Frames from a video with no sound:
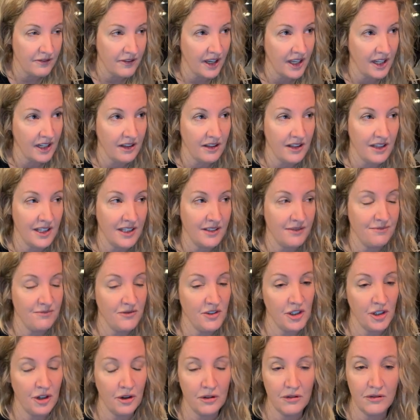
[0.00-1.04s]
And
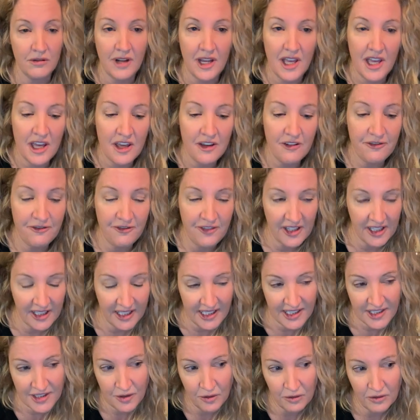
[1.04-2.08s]

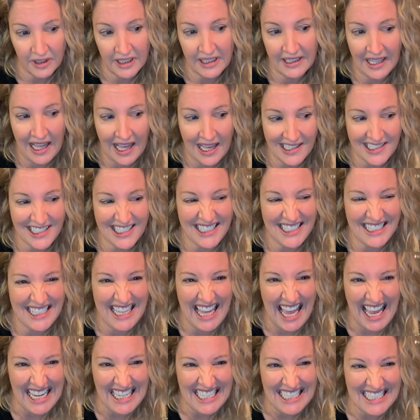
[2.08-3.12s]
feelings only last
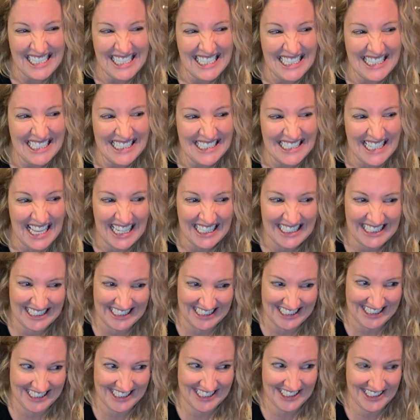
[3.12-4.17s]
90
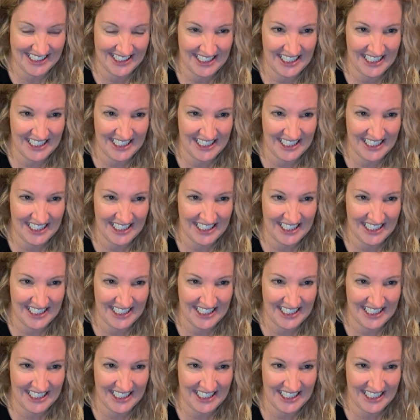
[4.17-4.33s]
seconds.